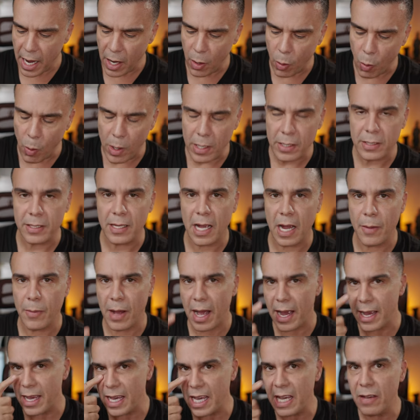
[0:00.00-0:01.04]
And one time
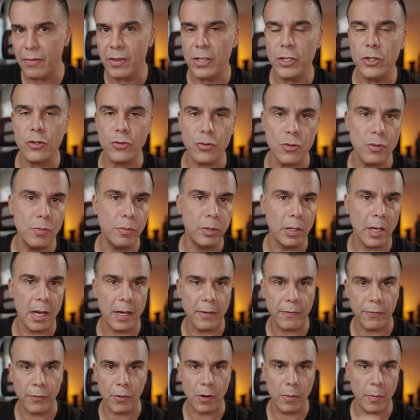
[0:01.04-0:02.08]
I even drew
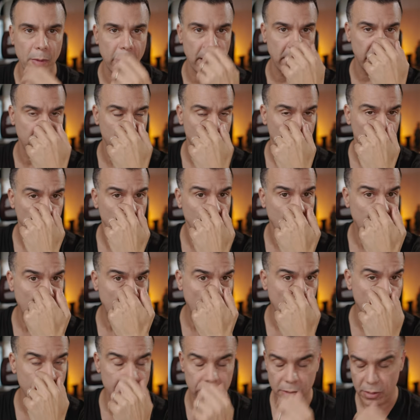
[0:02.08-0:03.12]
blood from my
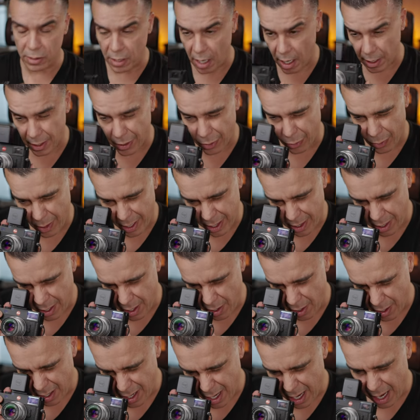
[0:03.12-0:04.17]
eye socket right
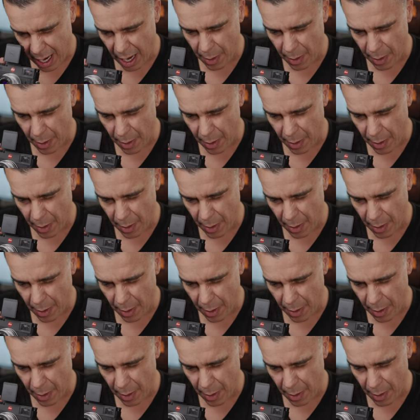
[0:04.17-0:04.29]
there.